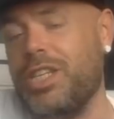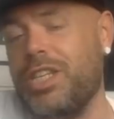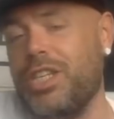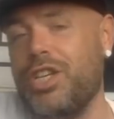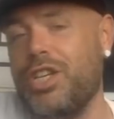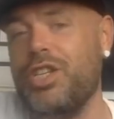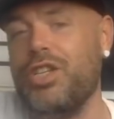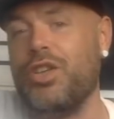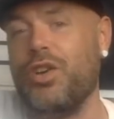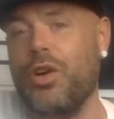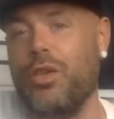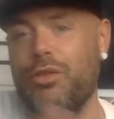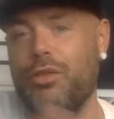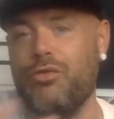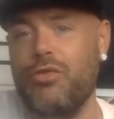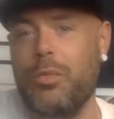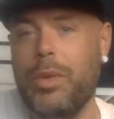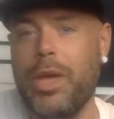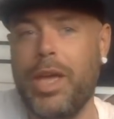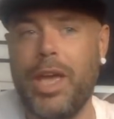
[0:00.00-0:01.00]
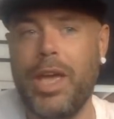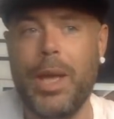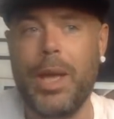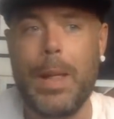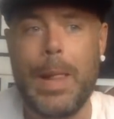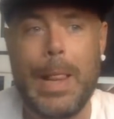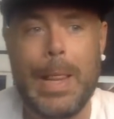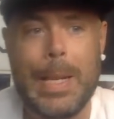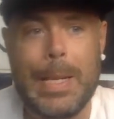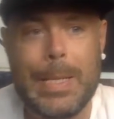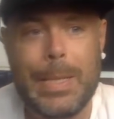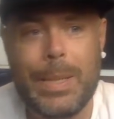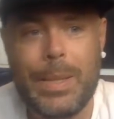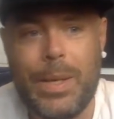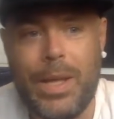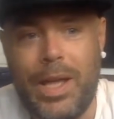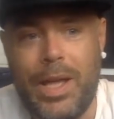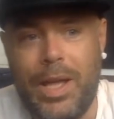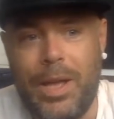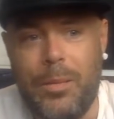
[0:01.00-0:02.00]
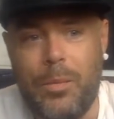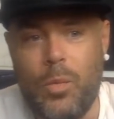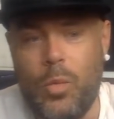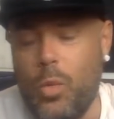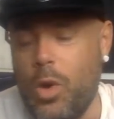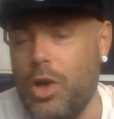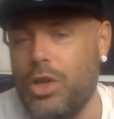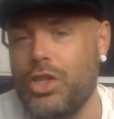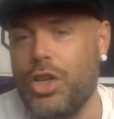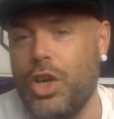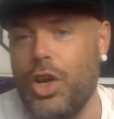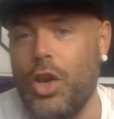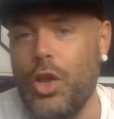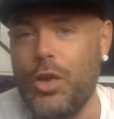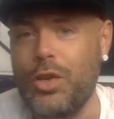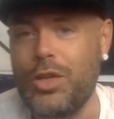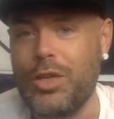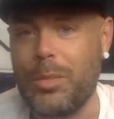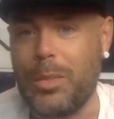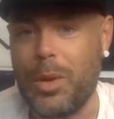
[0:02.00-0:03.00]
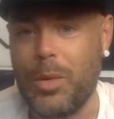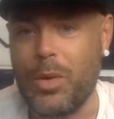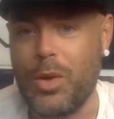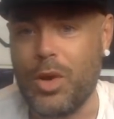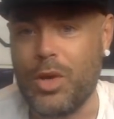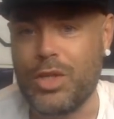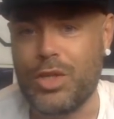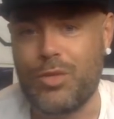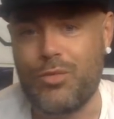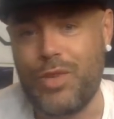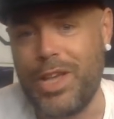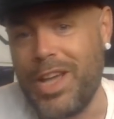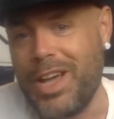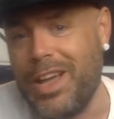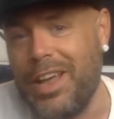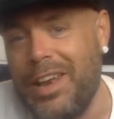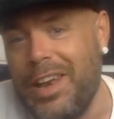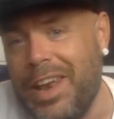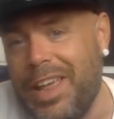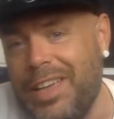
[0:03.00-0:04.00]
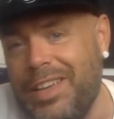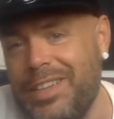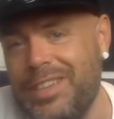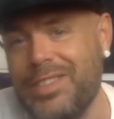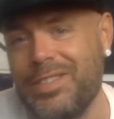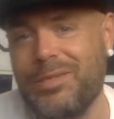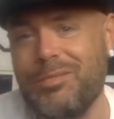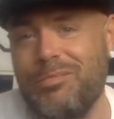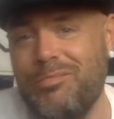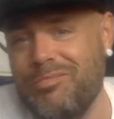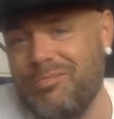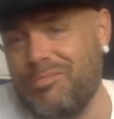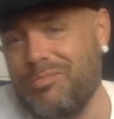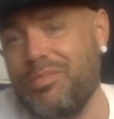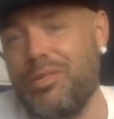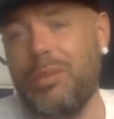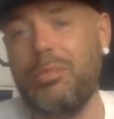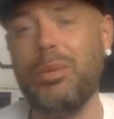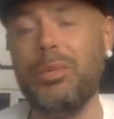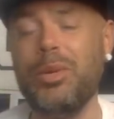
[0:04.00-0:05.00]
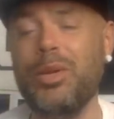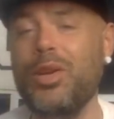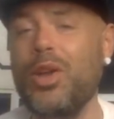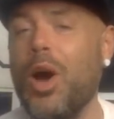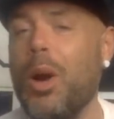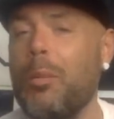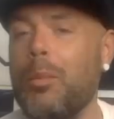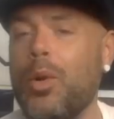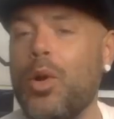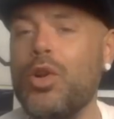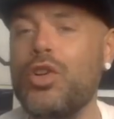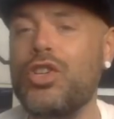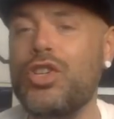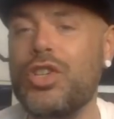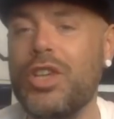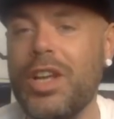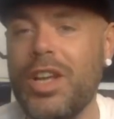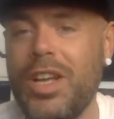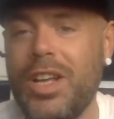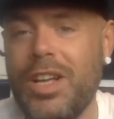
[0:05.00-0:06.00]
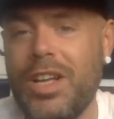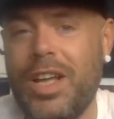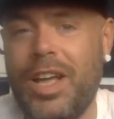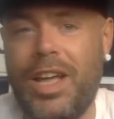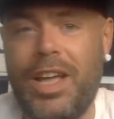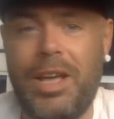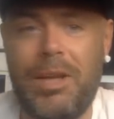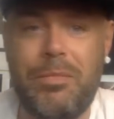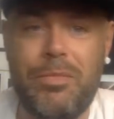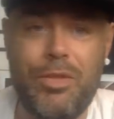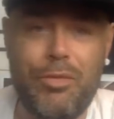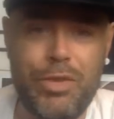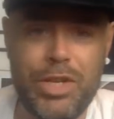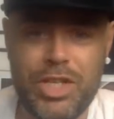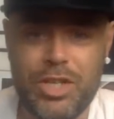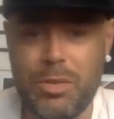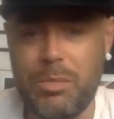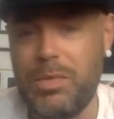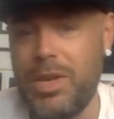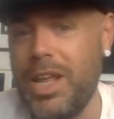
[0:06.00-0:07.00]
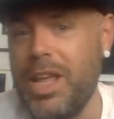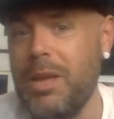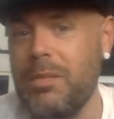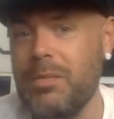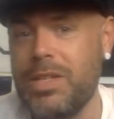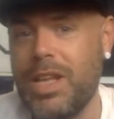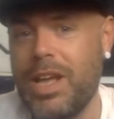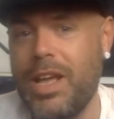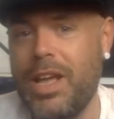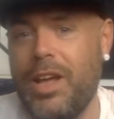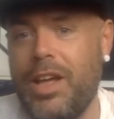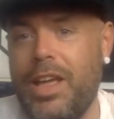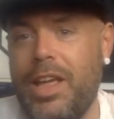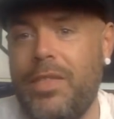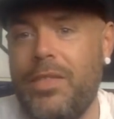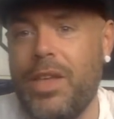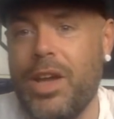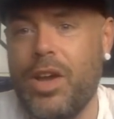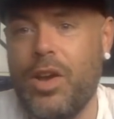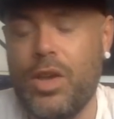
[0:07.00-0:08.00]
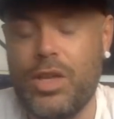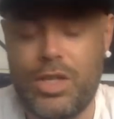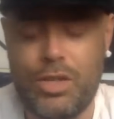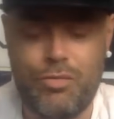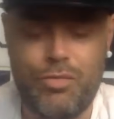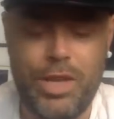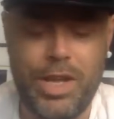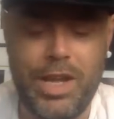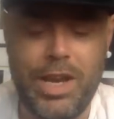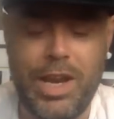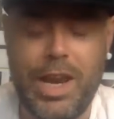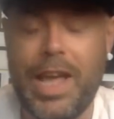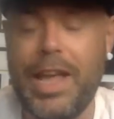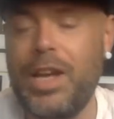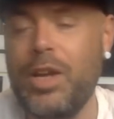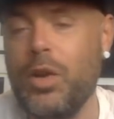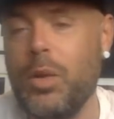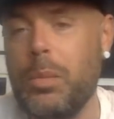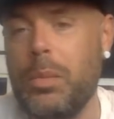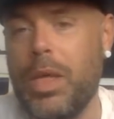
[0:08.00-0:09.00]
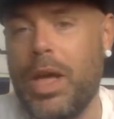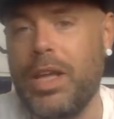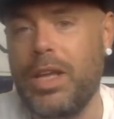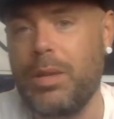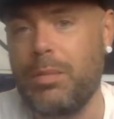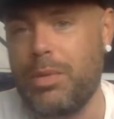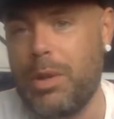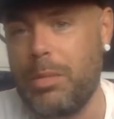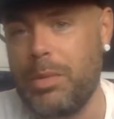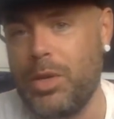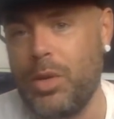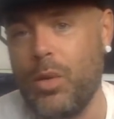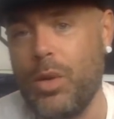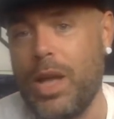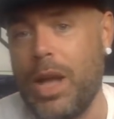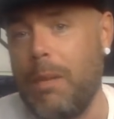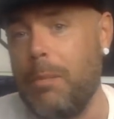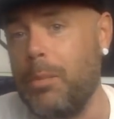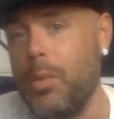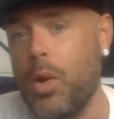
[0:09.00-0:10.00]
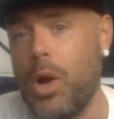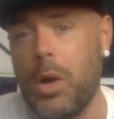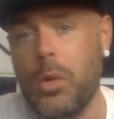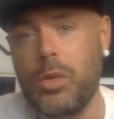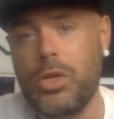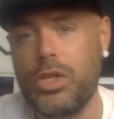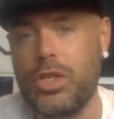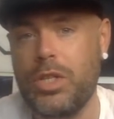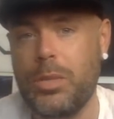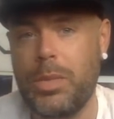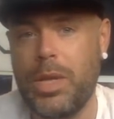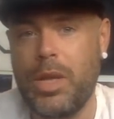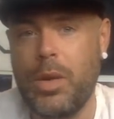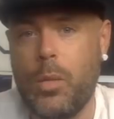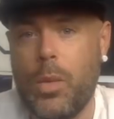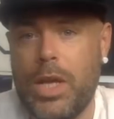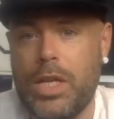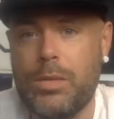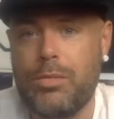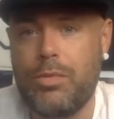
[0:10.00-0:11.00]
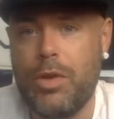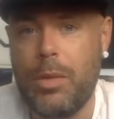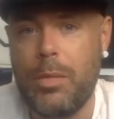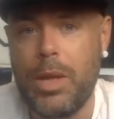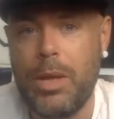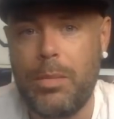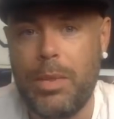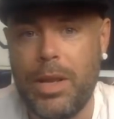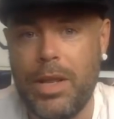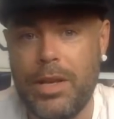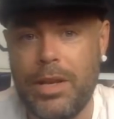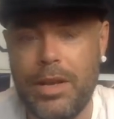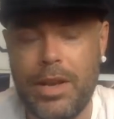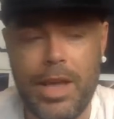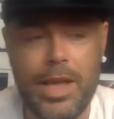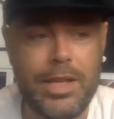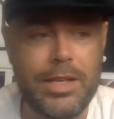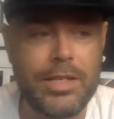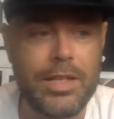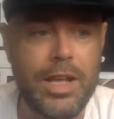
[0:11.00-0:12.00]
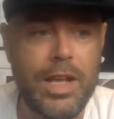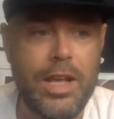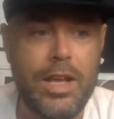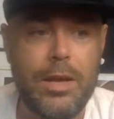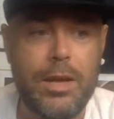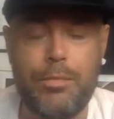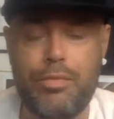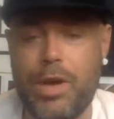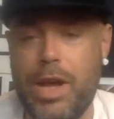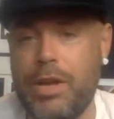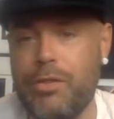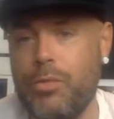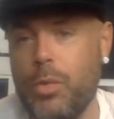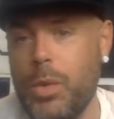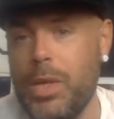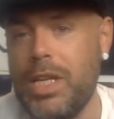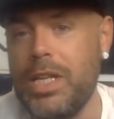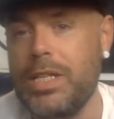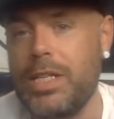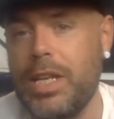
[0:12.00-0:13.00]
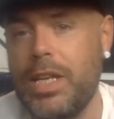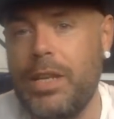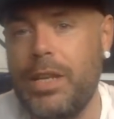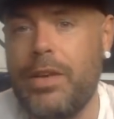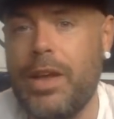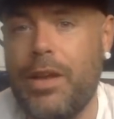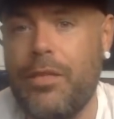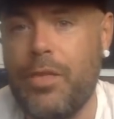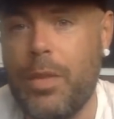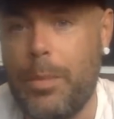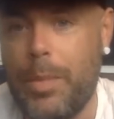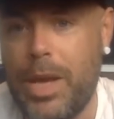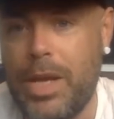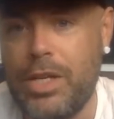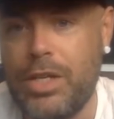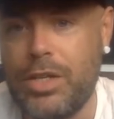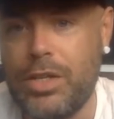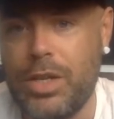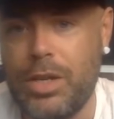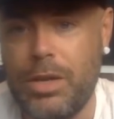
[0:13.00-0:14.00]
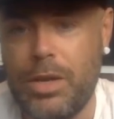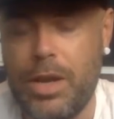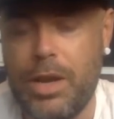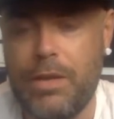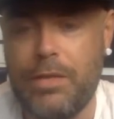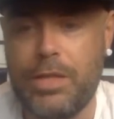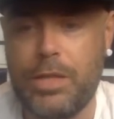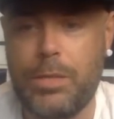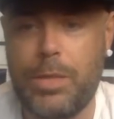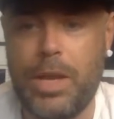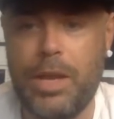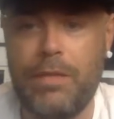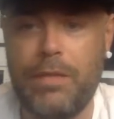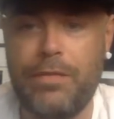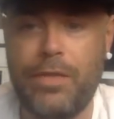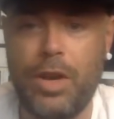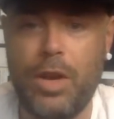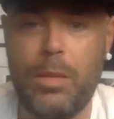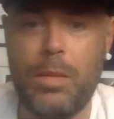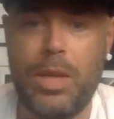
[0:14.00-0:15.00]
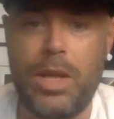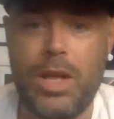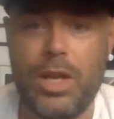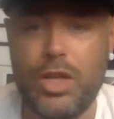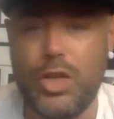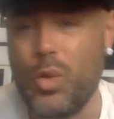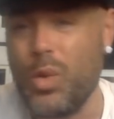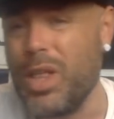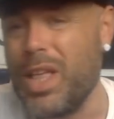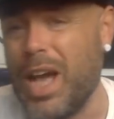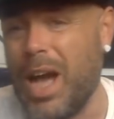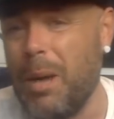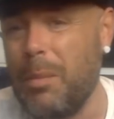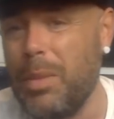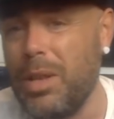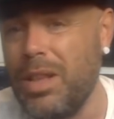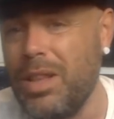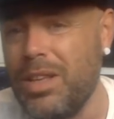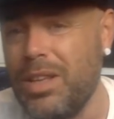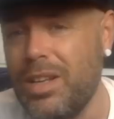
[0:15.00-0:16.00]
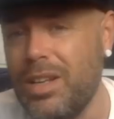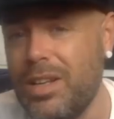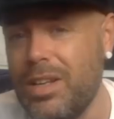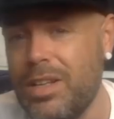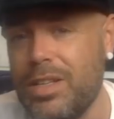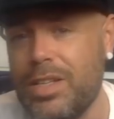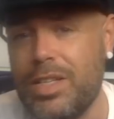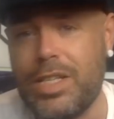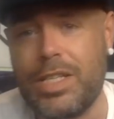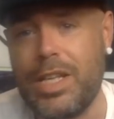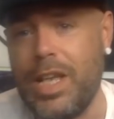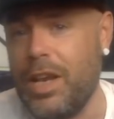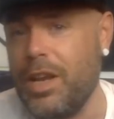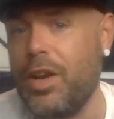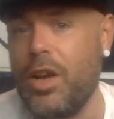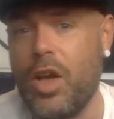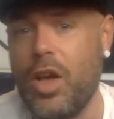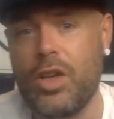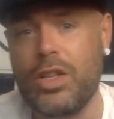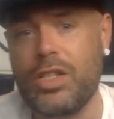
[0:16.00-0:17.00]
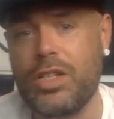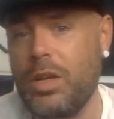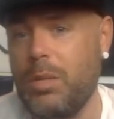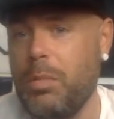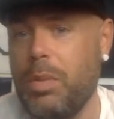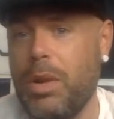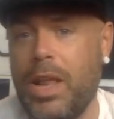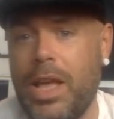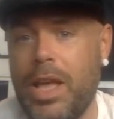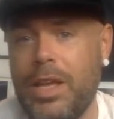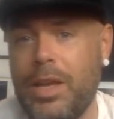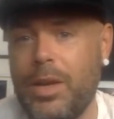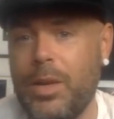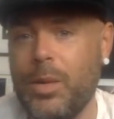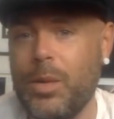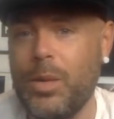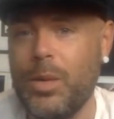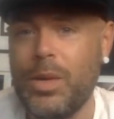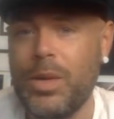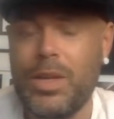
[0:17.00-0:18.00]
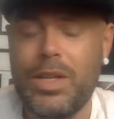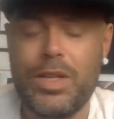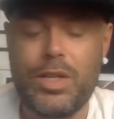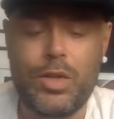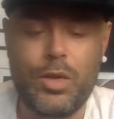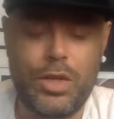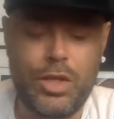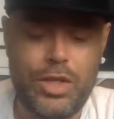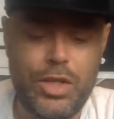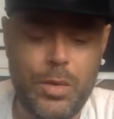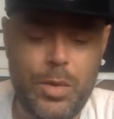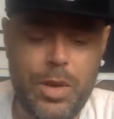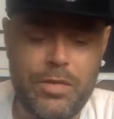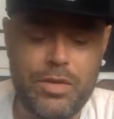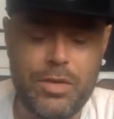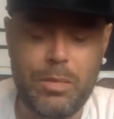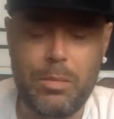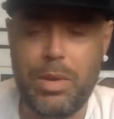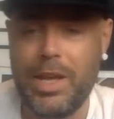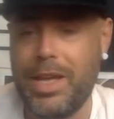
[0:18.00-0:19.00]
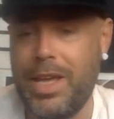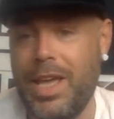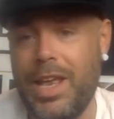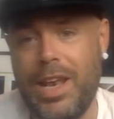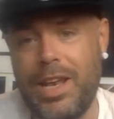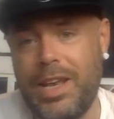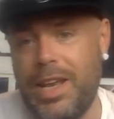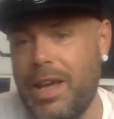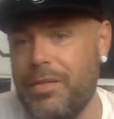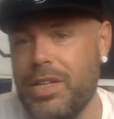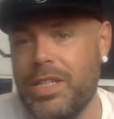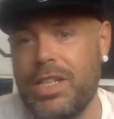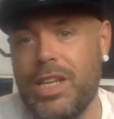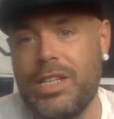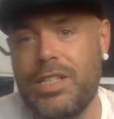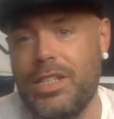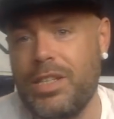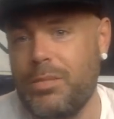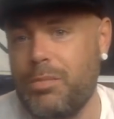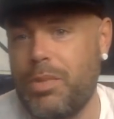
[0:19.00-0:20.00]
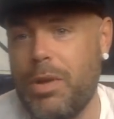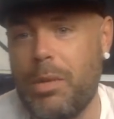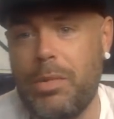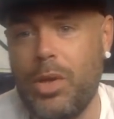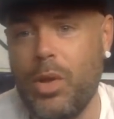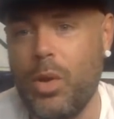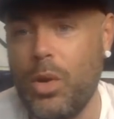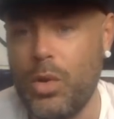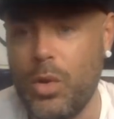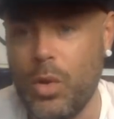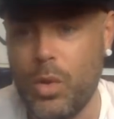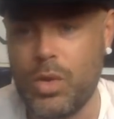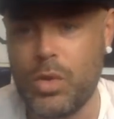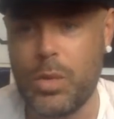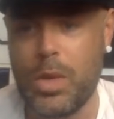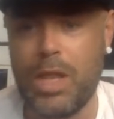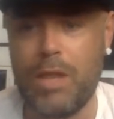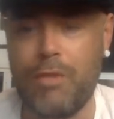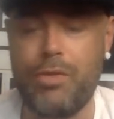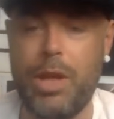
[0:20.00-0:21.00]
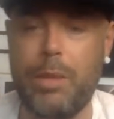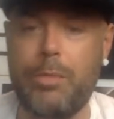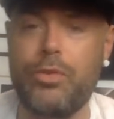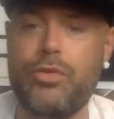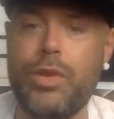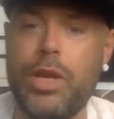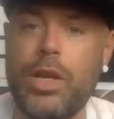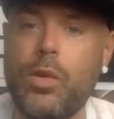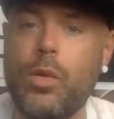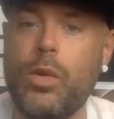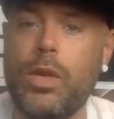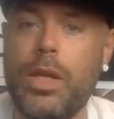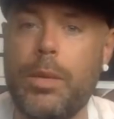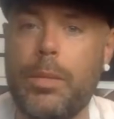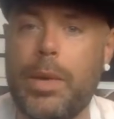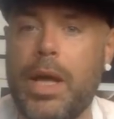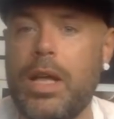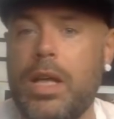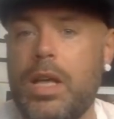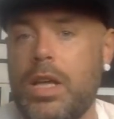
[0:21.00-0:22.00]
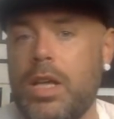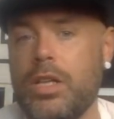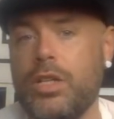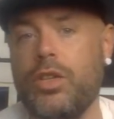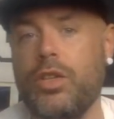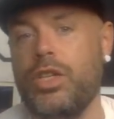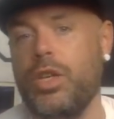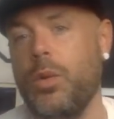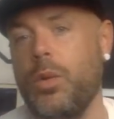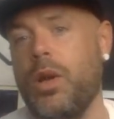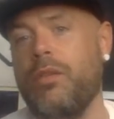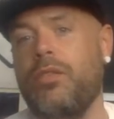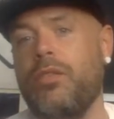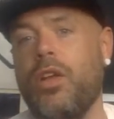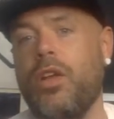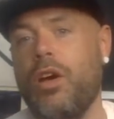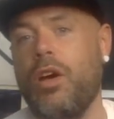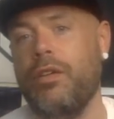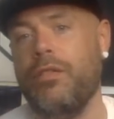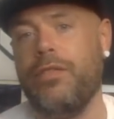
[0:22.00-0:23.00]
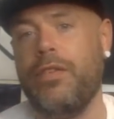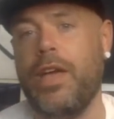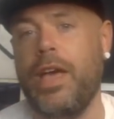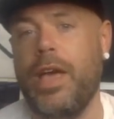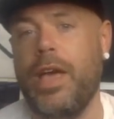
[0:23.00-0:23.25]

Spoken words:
she's got the Group A. What has she learned about Costa Rica tonight? Probably not much. There is some names that in the Costa Rica lineup that you'll probably know. Gamboa, we used to be at West Brom, he played tonight. Brian Ruiz didn't even get off the bench, so you had a spell at Fulham. Joel Campbell, still an Arsenal player, you know. So they do have some, Keylor Navas, as you probably all know as well, the Real Madrid goalkeeper. So they do have a lot of